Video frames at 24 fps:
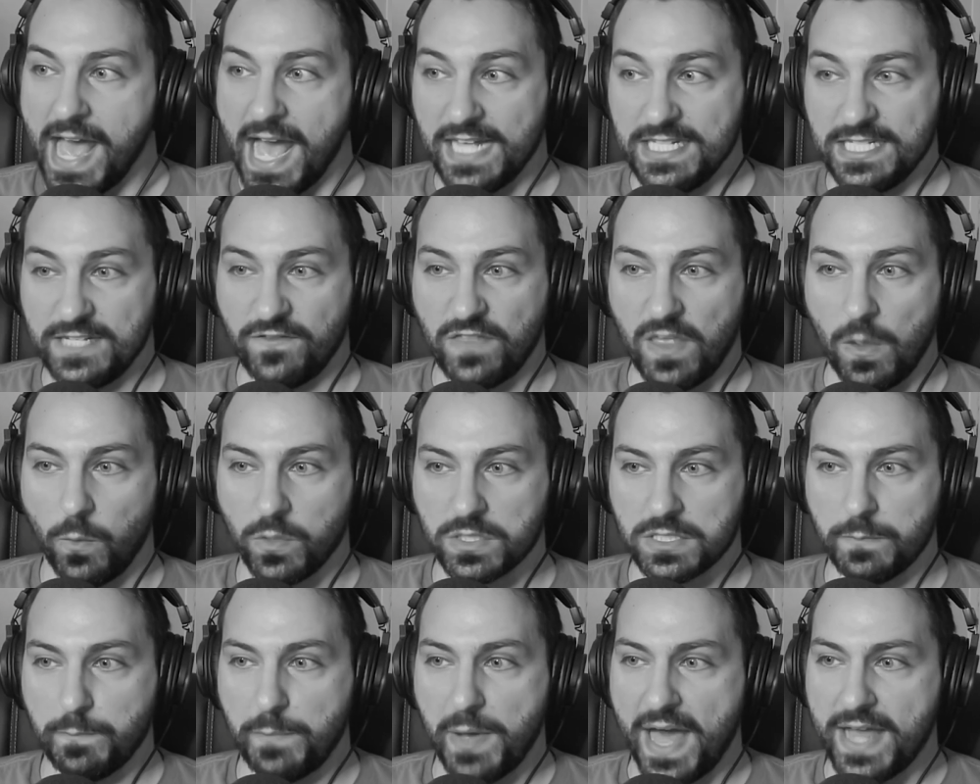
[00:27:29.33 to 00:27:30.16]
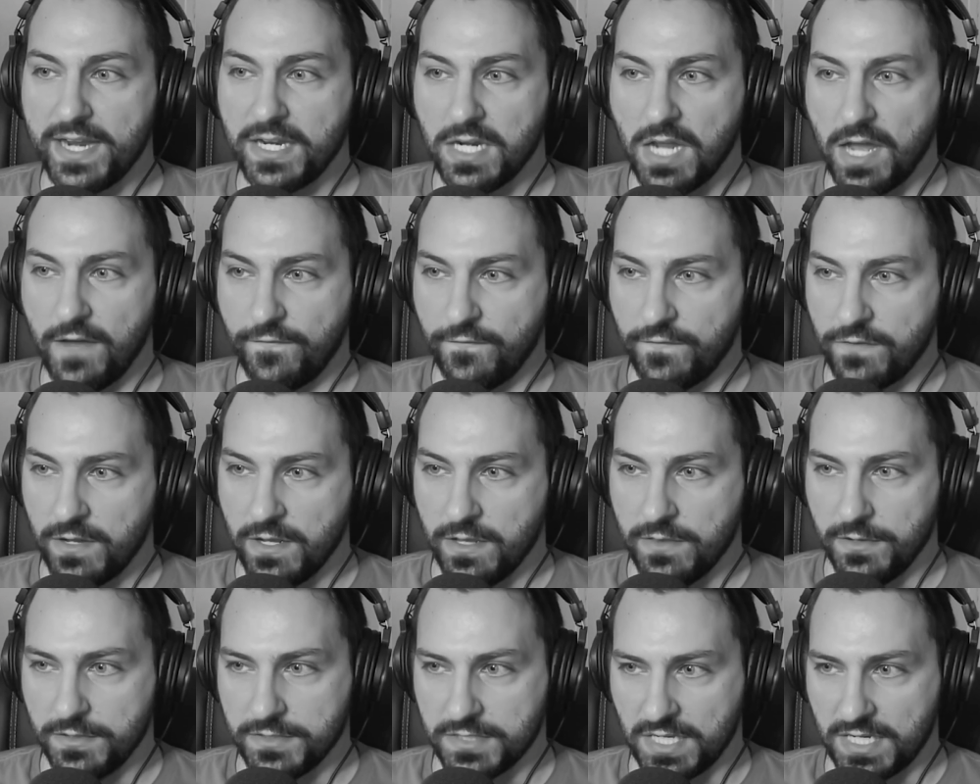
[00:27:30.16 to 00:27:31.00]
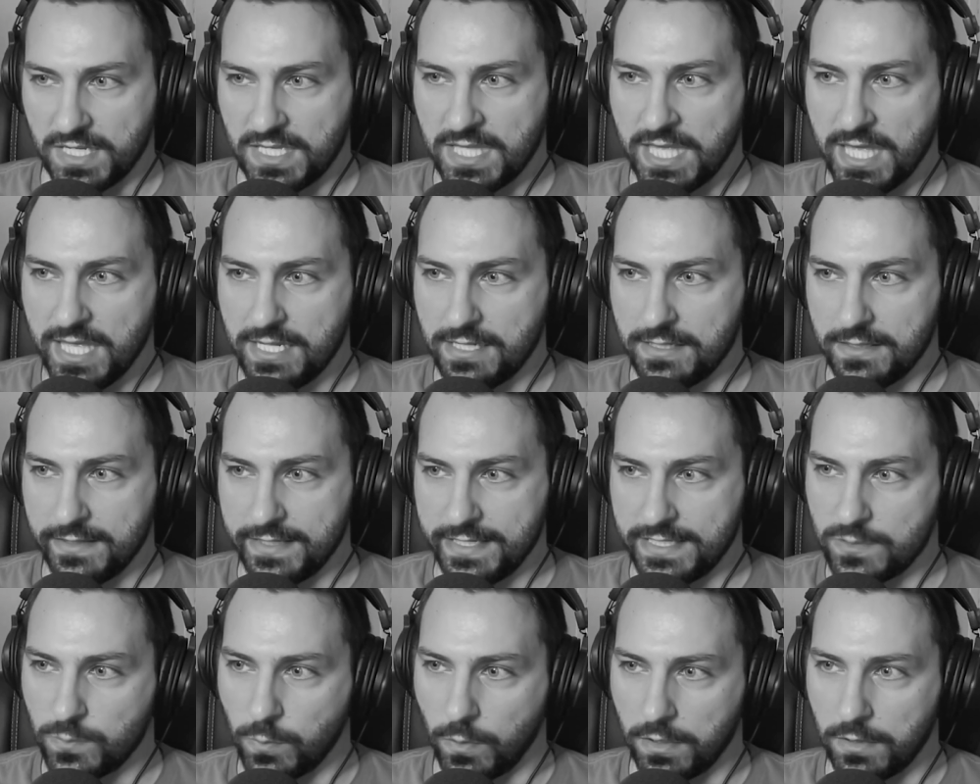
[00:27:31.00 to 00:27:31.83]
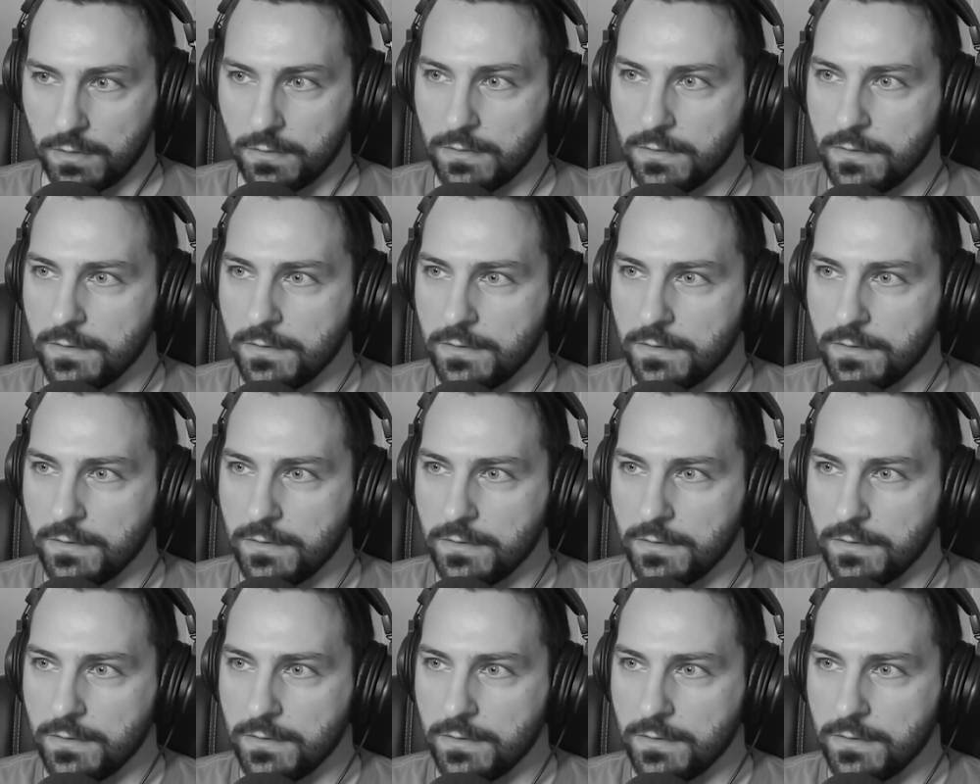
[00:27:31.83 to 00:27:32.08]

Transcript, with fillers: As if that wasn't bad enough, there's a kid in this one.